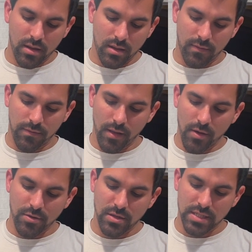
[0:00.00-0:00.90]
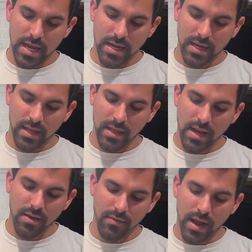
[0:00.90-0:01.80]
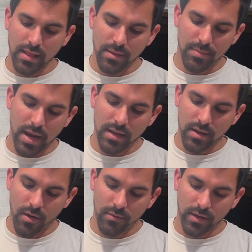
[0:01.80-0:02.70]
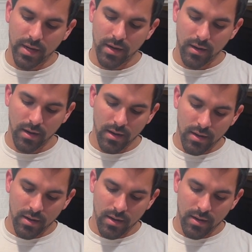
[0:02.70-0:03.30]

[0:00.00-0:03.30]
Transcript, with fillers: the flow setting, and then you've got the button over here